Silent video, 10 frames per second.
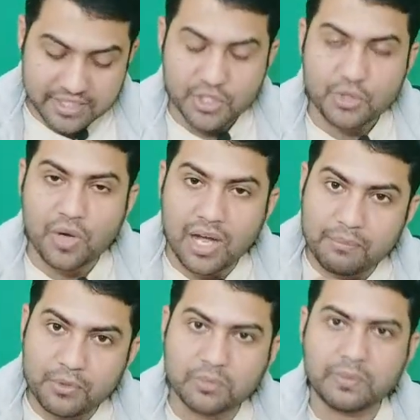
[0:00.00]
you have
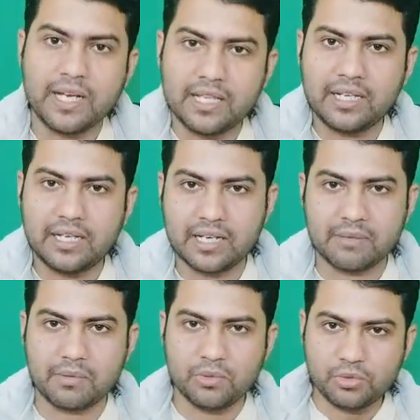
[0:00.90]
to fail the
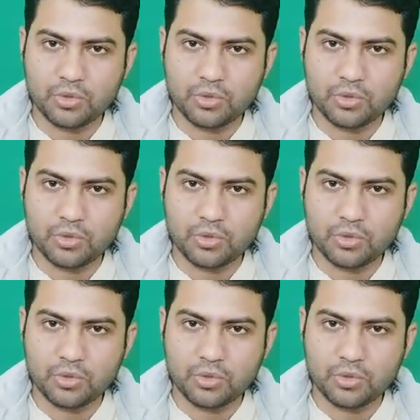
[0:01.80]
interview,